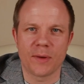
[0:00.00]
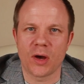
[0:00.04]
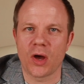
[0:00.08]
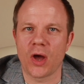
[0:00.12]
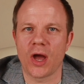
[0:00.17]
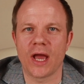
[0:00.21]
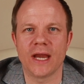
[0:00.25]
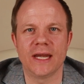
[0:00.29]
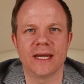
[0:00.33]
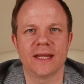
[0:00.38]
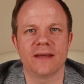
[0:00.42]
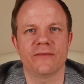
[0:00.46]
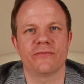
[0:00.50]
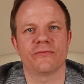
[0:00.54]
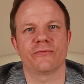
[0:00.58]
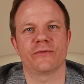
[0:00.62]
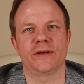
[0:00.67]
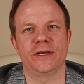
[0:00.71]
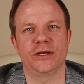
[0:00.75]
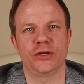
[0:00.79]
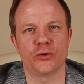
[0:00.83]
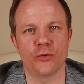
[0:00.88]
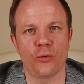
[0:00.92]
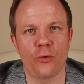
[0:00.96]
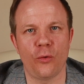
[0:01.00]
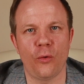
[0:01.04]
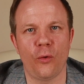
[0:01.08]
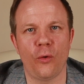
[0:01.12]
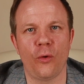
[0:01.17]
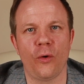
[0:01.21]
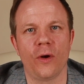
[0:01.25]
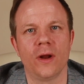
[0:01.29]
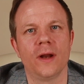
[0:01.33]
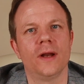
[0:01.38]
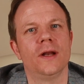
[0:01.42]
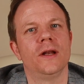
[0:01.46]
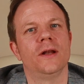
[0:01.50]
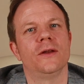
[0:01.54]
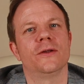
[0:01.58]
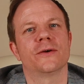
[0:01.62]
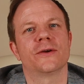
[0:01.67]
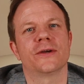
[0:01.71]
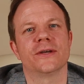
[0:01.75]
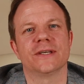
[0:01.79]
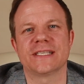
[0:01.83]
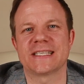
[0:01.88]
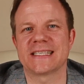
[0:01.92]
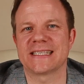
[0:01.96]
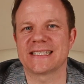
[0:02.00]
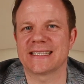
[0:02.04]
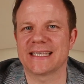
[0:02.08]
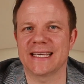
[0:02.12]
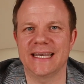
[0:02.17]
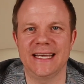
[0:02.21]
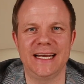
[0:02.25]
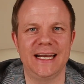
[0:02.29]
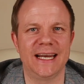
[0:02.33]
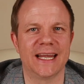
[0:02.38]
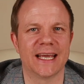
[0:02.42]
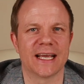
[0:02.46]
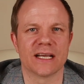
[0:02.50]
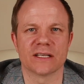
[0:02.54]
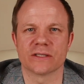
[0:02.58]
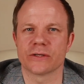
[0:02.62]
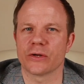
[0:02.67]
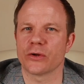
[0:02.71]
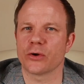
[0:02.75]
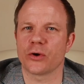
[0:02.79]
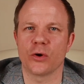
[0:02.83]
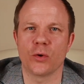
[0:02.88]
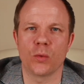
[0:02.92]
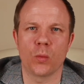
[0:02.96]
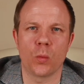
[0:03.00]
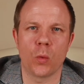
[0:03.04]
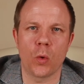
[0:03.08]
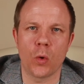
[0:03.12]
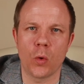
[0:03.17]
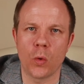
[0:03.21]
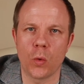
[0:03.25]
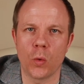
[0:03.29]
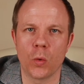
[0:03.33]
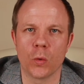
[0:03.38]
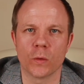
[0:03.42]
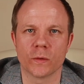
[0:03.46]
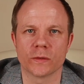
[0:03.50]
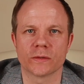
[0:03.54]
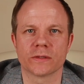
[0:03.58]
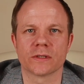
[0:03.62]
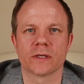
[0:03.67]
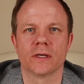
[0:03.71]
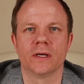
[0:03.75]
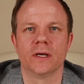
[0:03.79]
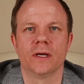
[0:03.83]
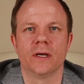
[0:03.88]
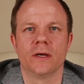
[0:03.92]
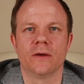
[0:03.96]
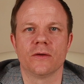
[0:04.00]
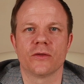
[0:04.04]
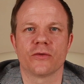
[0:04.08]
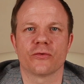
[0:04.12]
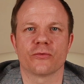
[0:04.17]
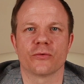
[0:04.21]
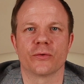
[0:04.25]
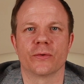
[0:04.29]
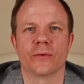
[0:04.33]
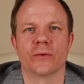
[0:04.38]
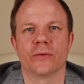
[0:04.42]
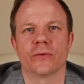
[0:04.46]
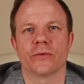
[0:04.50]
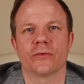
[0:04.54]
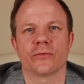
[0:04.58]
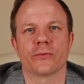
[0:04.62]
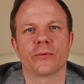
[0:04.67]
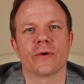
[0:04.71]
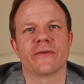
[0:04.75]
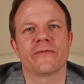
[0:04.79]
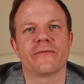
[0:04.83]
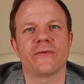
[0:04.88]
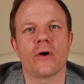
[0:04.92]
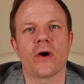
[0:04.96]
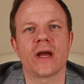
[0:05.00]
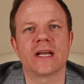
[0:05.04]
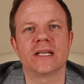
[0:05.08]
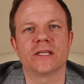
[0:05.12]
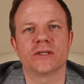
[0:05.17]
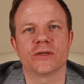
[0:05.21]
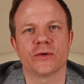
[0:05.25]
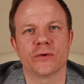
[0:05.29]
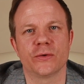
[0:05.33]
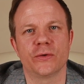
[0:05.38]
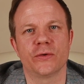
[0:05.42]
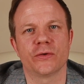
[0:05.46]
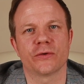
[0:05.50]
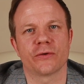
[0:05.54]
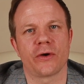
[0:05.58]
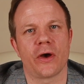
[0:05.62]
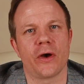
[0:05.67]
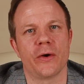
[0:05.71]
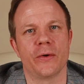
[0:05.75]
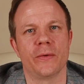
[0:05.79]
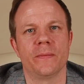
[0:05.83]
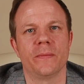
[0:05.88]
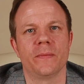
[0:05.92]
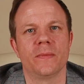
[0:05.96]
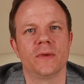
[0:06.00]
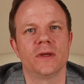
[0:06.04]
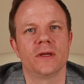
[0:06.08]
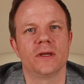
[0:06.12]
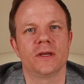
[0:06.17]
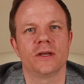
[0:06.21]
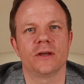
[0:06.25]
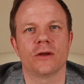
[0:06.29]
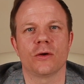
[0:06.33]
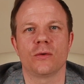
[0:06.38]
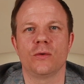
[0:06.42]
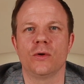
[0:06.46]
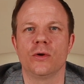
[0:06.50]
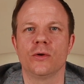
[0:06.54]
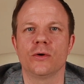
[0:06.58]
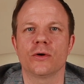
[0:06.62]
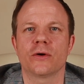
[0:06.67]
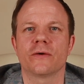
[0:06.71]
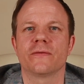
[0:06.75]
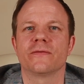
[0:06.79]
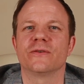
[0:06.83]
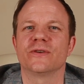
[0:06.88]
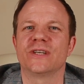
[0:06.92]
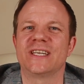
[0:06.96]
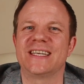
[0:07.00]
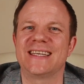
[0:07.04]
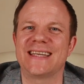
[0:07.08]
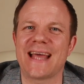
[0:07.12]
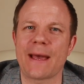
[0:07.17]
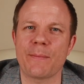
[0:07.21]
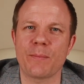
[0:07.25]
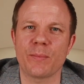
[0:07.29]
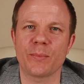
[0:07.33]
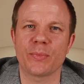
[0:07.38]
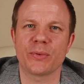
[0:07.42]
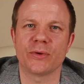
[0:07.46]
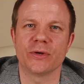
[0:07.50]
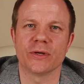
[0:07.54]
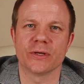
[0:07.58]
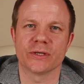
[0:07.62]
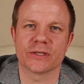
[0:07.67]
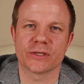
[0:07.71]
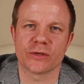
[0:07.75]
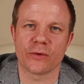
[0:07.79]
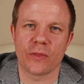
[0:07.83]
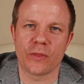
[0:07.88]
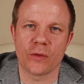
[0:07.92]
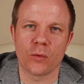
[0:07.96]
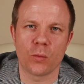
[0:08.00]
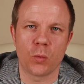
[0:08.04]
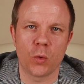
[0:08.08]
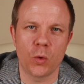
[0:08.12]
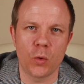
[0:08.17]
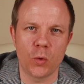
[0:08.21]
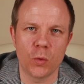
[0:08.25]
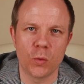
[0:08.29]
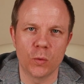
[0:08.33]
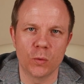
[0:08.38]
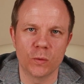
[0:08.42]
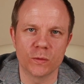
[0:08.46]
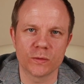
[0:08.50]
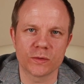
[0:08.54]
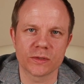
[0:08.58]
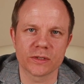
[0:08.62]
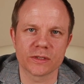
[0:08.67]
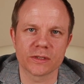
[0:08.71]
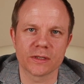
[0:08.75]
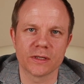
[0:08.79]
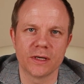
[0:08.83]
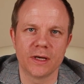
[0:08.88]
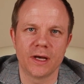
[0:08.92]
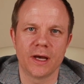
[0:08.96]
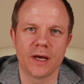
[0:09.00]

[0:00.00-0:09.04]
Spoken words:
behind every door. Look at ceilings, look at walls through a fine-tooth comb. You know, look for dampness on the walls.